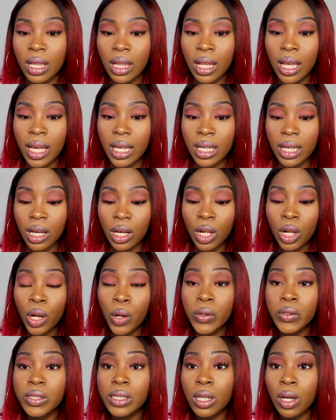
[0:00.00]
like
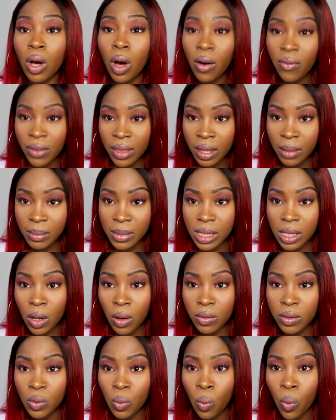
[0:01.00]
clothes to cover
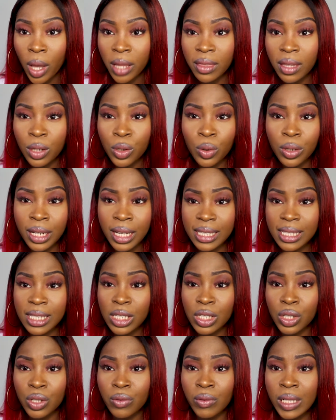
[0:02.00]
themselves when they're not
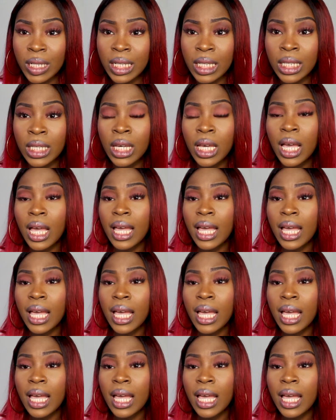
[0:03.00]
necessarily